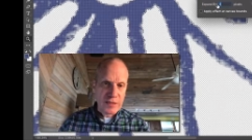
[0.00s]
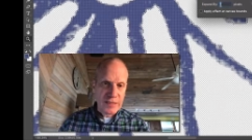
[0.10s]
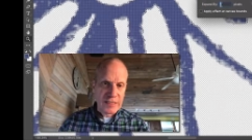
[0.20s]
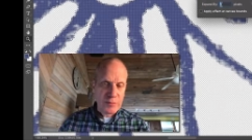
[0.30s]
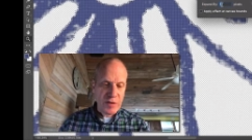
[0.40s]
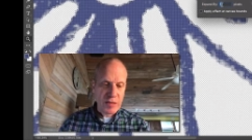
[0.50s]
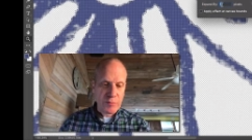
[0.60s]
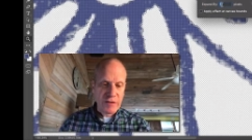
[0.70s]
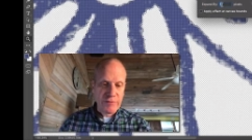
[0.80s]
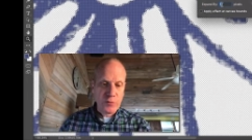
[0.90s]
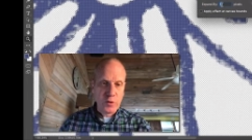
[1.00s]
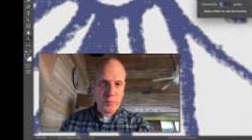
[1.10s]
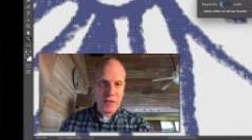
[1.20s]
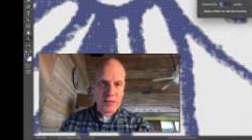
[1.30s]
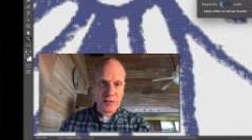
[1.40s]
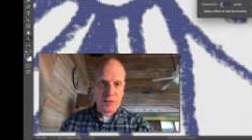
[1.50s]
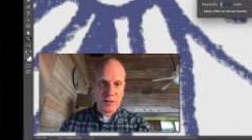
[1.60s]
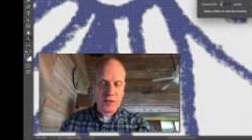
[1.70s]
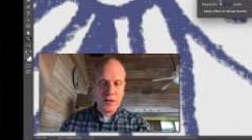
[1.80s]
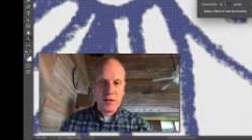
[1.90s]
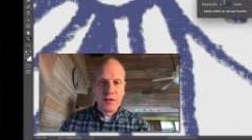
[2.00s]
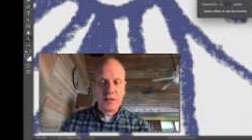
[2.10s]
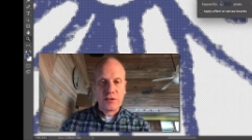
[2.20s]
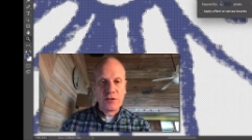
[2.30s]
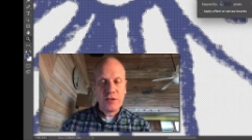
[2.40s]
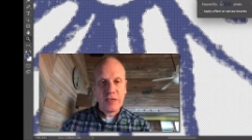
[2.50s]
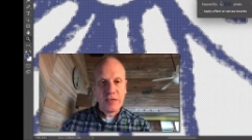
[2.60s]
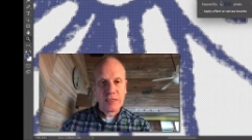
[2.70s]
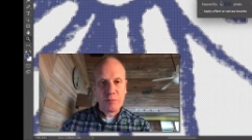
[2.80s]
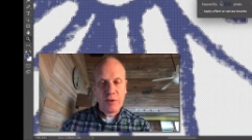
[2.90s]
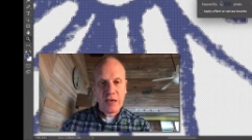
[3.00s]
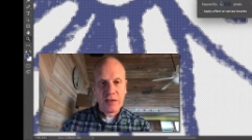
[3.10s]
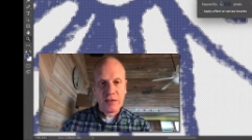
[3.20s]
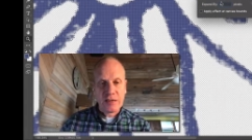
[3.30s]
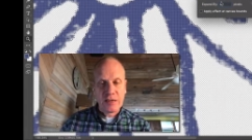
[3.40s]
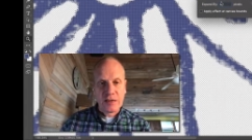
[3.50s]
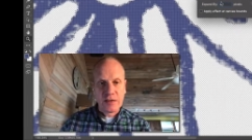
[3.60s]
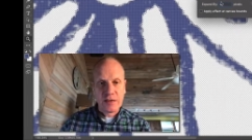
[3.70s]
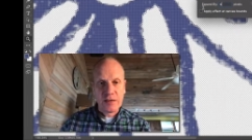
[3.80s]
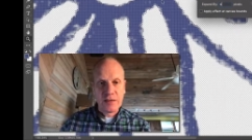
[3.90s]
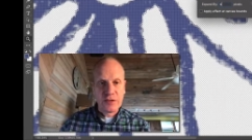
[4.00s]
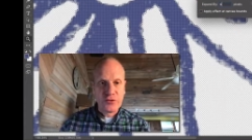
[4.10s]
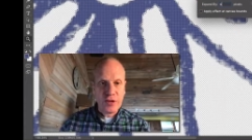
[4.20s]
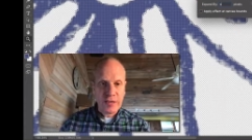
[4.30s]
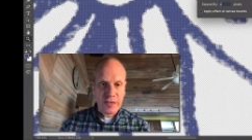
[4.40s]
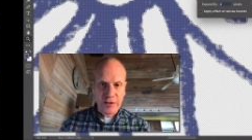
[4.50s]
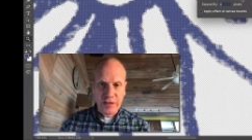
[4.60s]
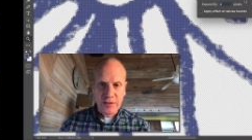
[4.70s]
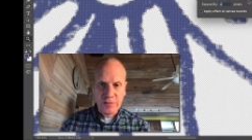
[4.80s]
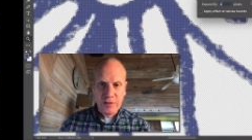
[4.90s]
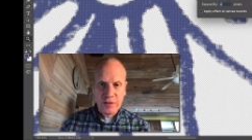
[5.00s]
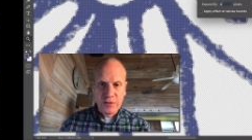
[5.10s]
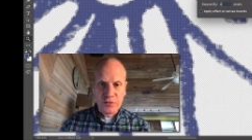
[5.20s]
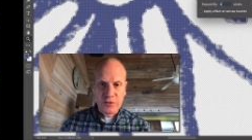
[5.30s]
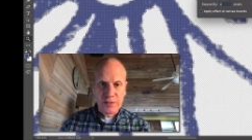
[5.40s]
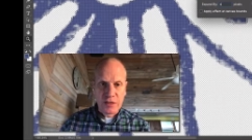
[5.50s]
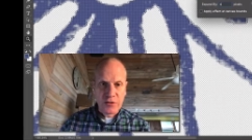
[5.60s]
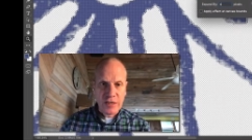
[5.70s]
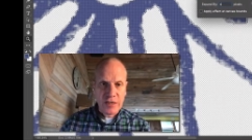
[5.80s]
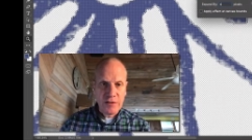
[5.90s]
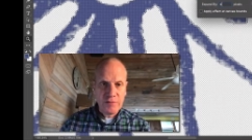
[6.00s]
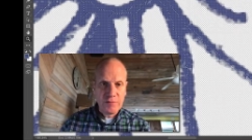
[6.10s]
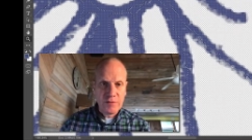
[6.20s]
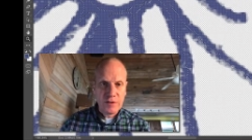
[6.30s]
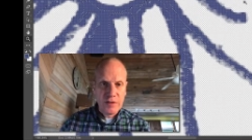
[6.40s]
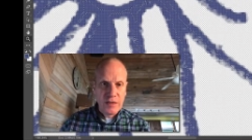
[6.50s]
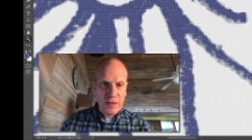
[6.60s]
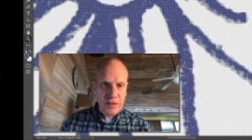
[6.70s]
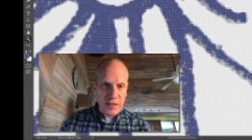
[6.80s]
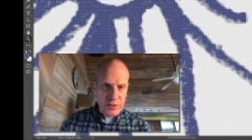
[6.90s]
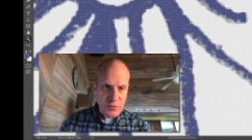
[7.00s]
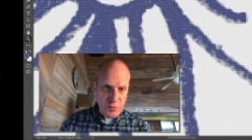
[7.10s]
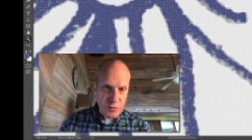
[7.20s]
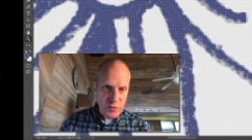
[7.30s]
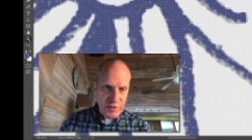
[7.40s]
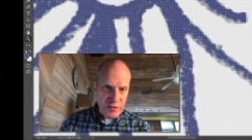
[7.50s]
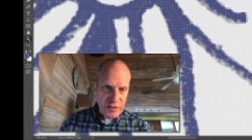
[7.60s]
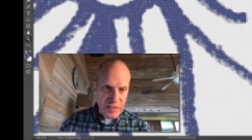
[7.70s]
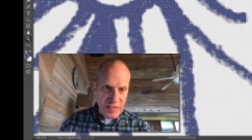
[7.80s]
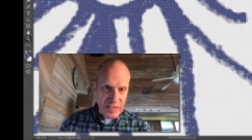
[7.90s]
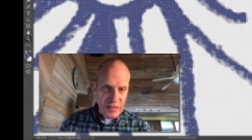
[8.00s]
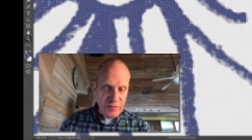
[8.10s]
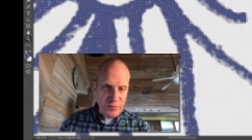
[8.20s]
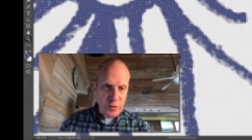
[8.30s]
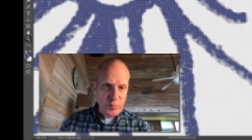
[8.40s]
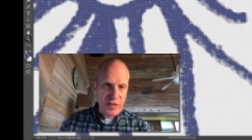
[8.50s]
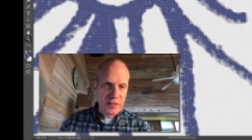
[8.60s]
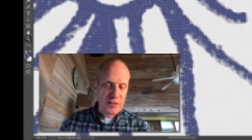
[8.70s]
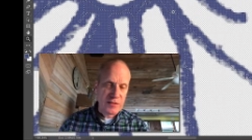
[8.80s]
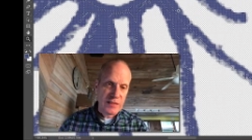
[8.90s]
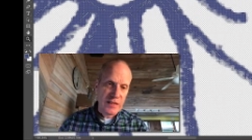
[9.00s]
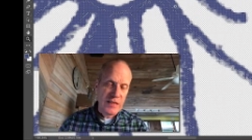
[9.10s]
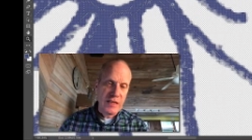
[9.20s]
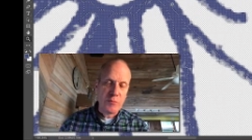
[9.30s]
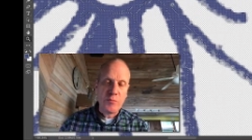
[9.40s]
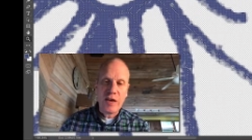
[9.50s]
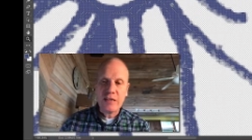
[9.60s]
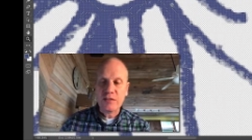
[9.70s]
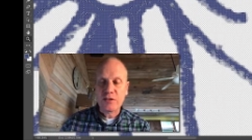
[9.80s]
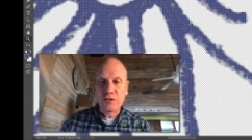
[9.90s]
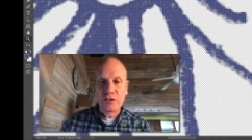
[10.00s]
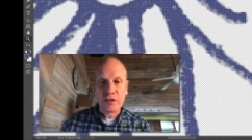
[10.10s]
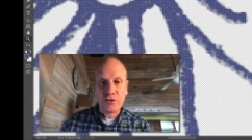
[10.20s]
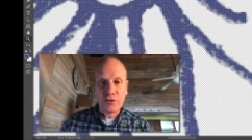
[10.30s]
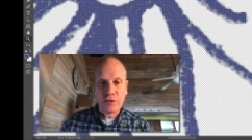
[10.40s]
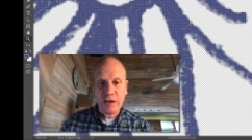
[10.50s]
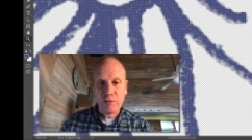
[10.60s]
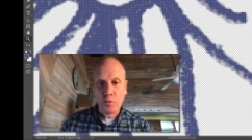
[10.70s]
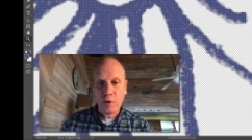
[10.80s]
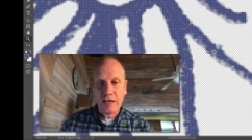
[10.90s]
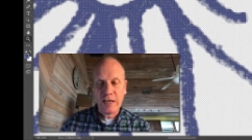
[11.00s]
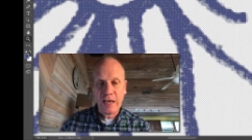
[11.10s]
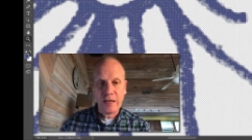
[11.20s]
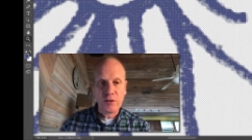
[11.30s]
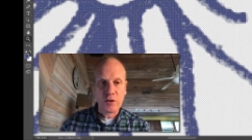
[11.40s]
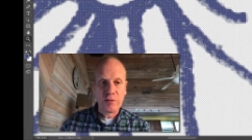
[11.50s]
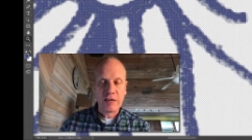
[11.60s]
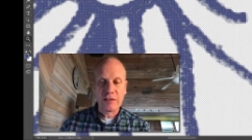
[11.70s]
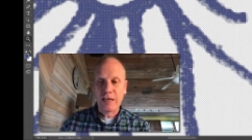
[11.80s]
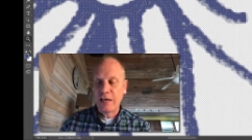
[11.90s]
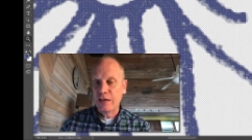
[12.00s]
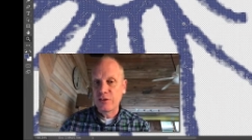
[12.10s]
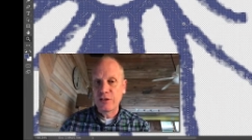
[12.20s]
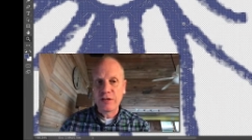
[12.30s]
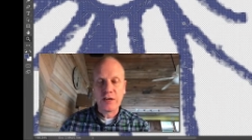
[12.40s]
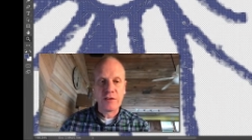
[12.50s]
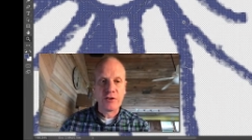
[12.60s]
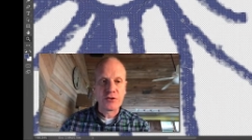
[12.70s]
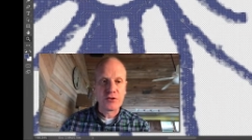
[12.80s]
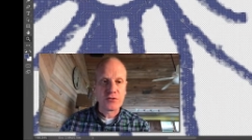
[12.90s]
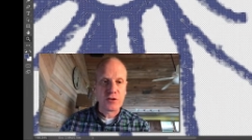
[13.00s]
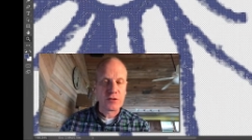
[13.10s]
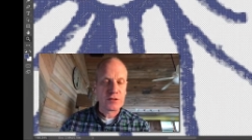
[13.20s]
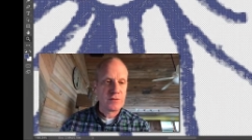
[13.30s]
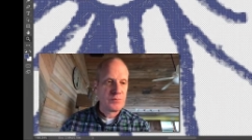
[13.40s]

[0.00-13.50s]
to expand by 4 pixels. This is going to expand the drawing area. So I'll say OK. And so it moved everything in 4 pixels. It makes it so that you don't have a white halo around the edge of your strokes.